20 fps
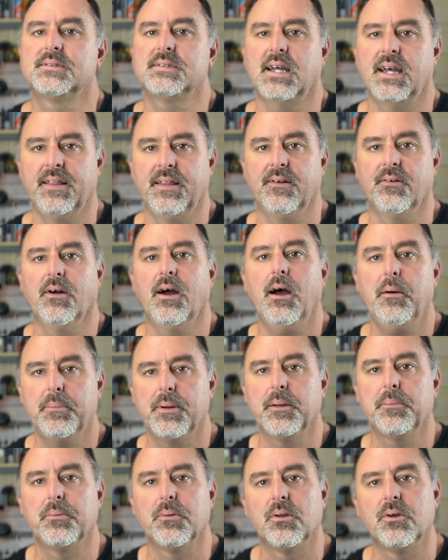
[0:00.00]
And there are
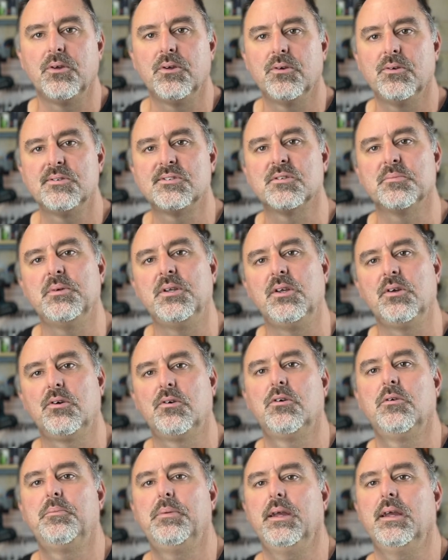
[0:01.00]
people who use them, and you
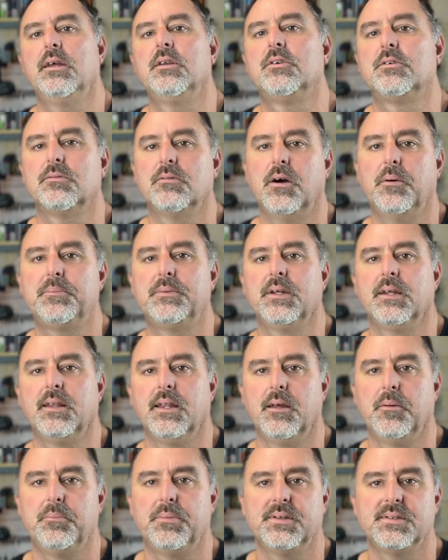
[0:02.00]
could be interrupting
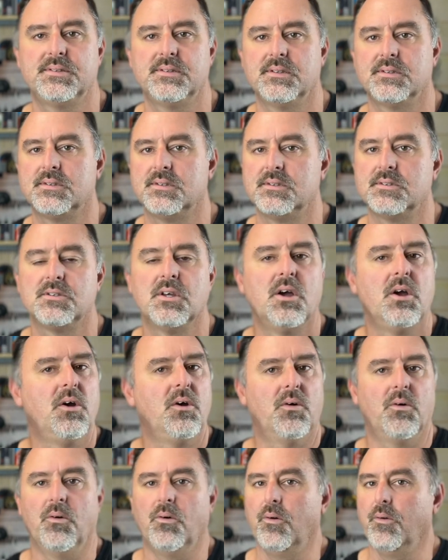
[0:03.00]
their businesses
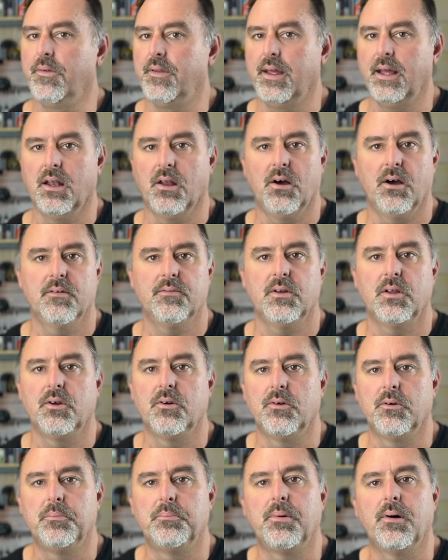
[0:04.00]
or their
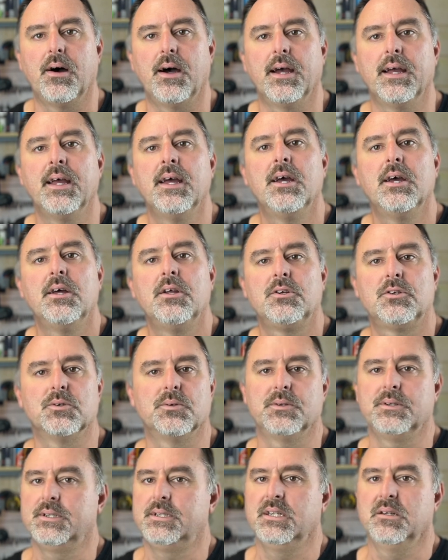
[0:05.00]
livelihood by
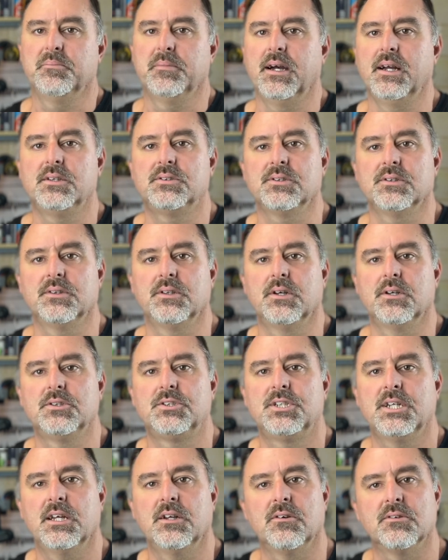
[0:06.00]
talking to your mates on those
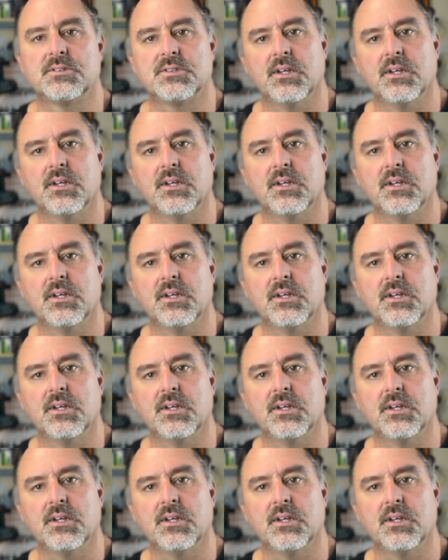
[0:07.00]
channels.